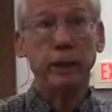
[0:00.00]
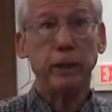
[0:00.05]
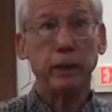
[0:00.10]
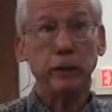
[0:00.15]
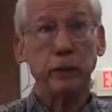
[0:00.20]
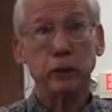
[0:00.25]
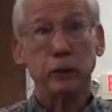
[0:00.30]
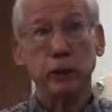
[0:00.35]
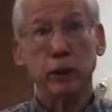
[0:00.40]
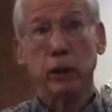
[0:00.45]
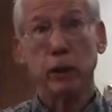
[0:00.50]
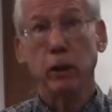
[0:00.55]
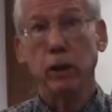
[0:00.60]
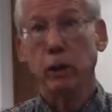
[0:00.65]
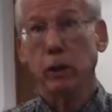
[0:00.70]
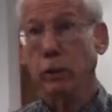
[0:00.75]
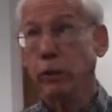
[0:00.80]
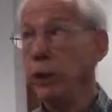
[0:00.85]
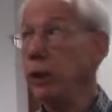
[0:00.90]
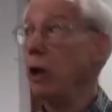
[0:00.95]
is
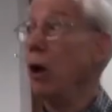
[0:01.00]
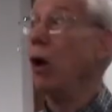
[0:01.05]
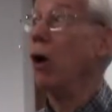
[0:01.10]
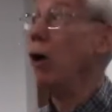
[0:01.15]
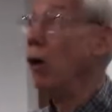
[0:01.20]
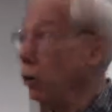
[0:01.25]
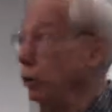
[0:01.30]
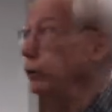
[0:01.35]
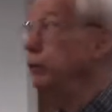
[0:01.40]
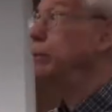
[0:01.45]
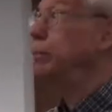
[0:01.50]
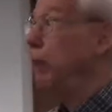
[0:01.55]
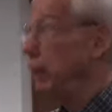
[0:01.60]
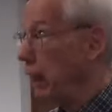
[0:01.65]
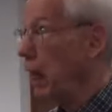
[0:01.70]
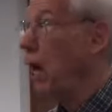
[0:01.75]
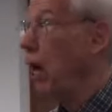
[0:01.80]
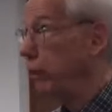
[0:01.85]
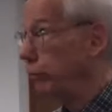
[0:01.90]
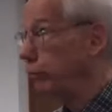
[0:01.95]
the
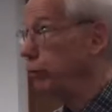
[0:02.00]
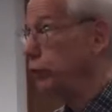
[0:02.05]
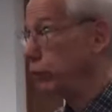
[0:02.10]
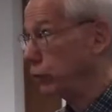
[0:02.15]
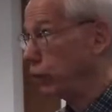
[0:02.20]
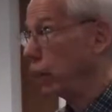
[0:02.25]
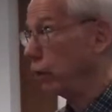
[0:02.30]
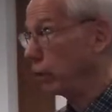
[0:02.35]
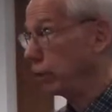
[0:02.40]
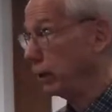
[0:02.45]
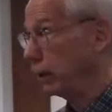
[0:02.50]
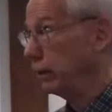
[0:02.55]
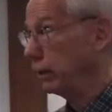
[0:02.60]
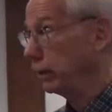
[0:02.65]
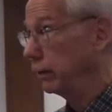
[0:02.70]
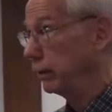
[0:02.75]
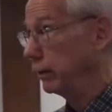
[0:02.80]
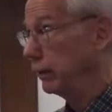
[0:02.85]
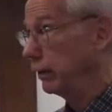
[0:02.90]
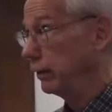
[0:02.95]
ultimate adversary.
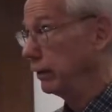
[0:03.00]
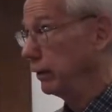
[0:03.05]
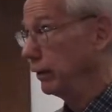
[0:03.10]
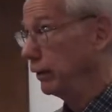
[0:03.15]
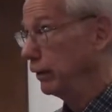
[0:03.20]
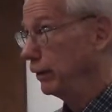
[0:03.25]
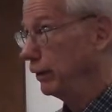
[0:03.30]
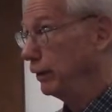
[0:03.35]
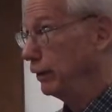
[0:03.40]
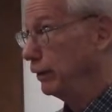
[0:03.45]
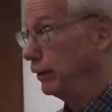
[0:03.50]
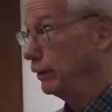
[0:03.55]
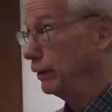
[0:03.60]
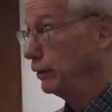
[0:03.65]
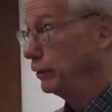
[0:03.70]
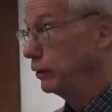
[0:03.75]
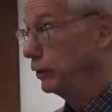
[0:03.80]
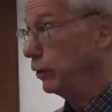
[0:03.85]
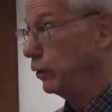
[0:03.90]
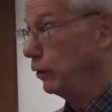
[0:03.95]

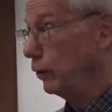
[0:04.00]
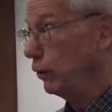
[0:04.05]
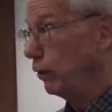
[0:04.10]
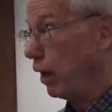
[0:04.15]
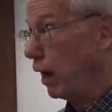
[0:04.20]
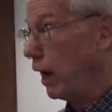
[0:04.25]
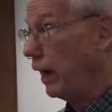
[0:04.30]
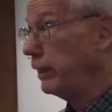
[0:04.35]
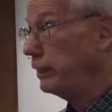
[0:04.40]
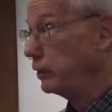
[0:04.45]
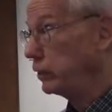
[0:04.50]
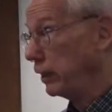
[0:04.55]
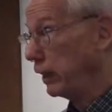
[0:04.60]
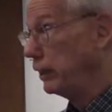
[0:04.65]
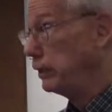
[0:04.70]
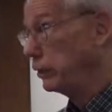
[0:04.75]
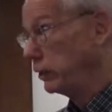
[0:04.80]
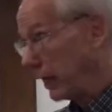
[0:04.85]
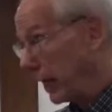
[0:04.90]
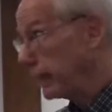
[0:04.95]
So I
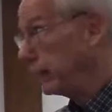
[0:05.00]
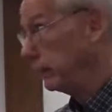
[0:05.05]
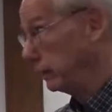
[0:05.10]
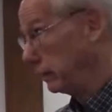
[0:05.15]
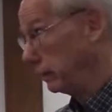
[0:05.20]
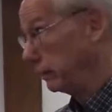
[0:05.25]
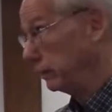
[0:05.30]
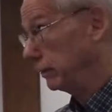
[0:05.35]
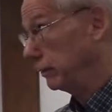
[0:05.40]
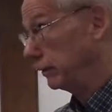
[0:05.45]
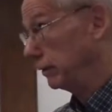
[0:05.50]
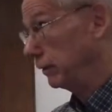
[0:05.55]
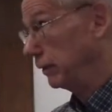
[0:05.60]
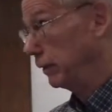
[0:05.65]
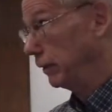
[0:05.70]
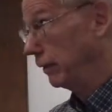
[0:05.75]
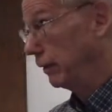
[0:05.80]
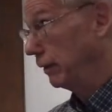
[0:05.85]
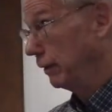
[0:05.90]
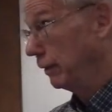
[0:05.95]
say Satan.
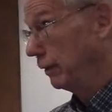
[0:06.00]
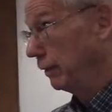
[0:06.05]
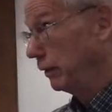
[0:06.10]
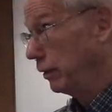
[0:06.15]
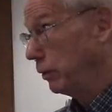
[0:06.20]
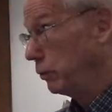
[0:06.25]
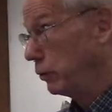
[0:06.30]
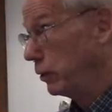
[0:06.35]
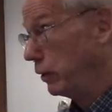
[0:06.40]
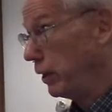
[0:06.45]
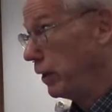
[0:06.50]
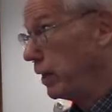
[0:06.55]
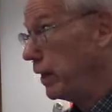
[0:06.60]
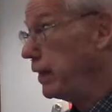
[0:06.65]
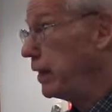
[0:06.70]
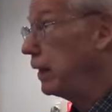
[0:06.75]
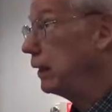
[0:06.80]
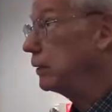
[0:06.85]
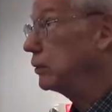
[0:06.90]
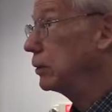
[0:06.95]
You see,
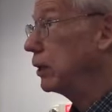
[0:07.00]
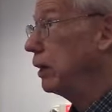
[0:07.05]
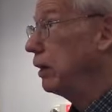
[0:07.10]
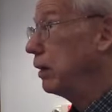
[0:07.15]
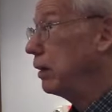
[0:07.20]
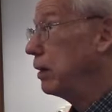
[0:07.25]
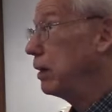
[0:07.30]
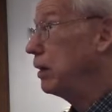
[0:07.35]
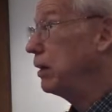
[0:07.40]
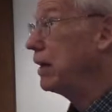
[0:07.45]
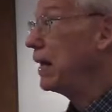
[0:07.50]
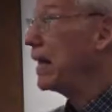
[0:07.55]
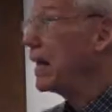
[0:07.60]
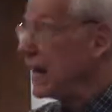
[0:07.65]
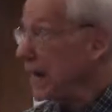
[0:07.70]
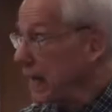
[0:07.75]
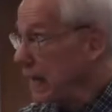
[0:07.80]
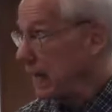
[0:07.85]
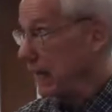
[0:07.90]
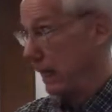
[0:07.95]
he is
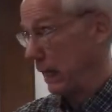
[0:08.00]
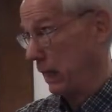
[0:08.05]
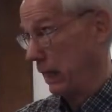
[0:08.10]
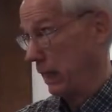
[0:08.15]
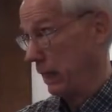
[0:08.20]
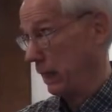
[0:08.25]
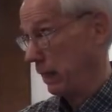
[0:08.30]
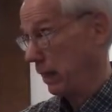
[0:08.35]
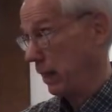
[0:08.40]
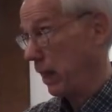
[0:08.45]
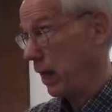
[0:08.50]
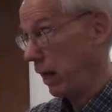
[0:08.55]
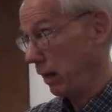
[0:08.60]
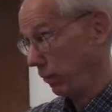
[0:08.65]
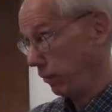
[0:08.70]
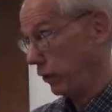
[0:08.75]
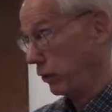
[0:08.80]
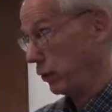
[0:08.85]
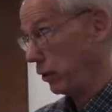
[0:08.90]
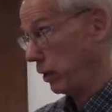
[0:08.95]
the
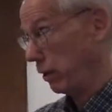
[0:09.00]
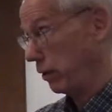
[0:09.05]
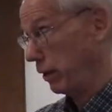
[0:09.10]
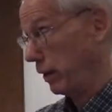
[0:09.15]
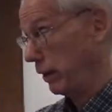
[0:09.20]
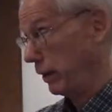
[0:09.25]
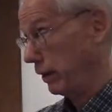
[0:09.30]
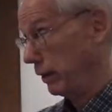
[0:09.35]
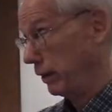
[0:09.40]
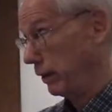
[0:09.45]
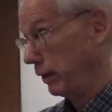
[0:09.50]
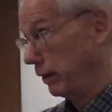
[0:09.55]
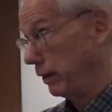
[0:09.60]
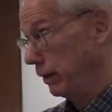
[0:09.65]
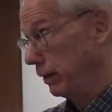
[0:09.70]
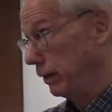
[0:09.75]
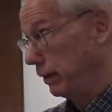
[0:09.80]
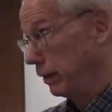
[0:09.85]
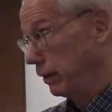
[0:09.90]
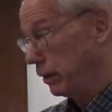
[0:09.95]
adversary.
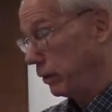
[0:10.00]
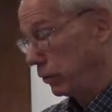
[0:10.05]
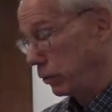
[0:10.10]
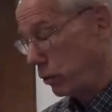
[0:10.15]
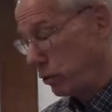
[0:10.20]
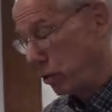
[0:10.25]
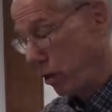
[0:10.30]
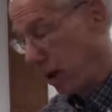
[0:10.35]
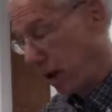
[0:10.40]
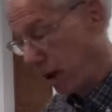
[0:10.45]
So you